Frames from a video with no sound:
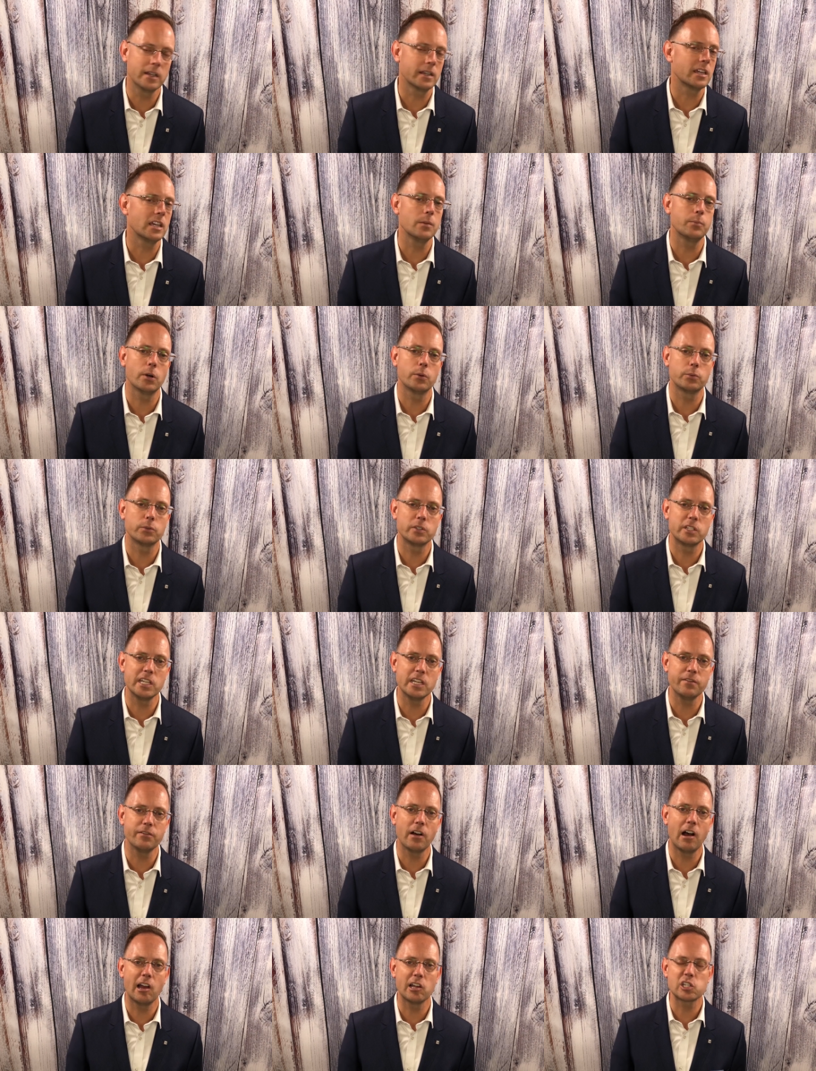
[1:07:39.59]
to keep up with
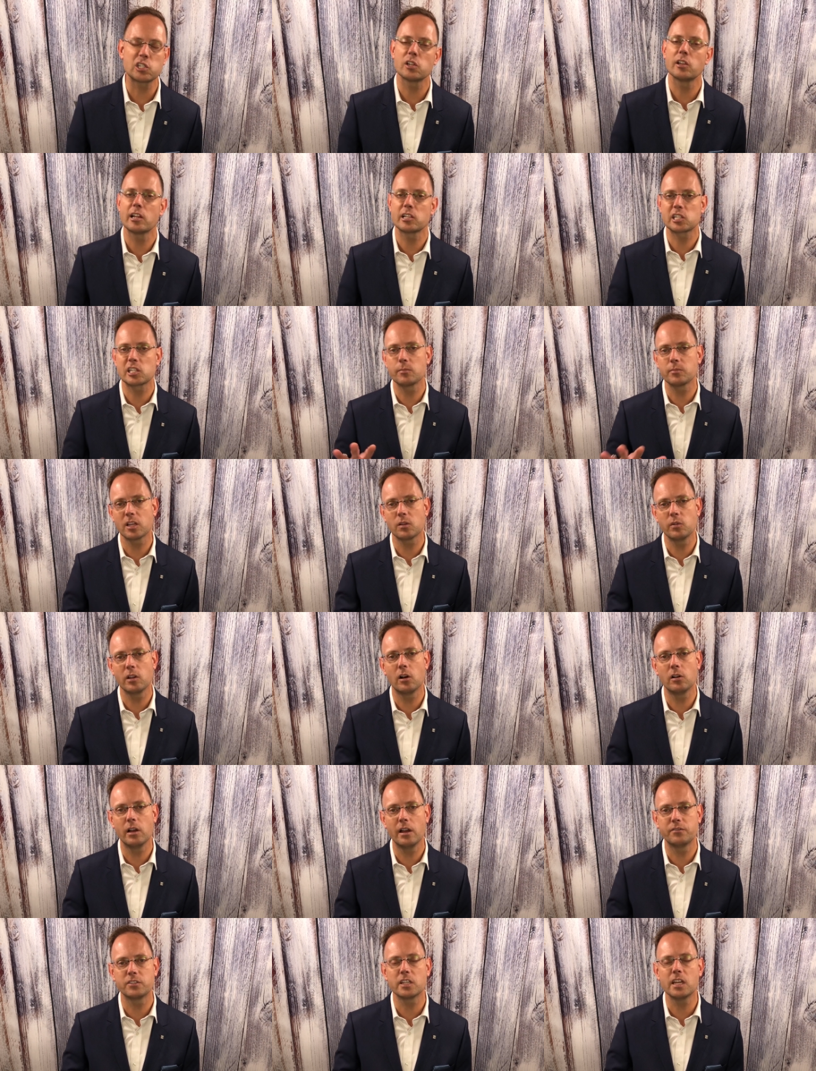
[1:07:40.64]
DeFi? So that's something we
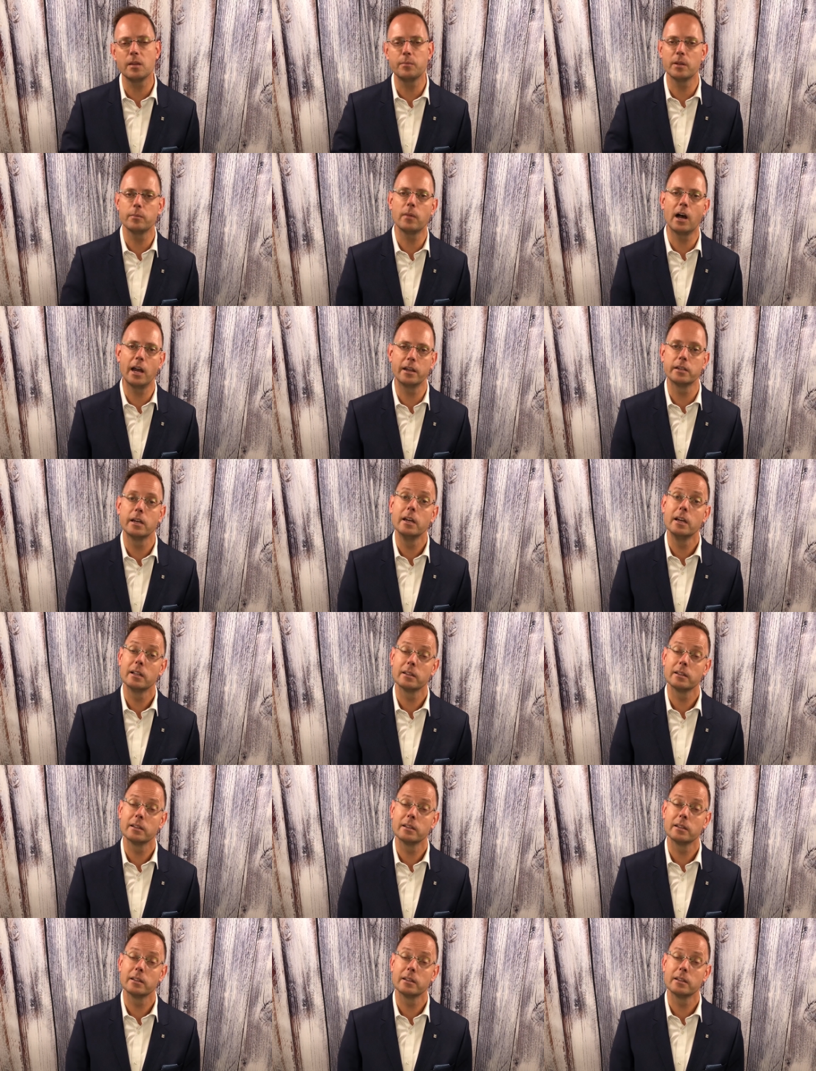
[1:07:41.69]
all have to keep in mind.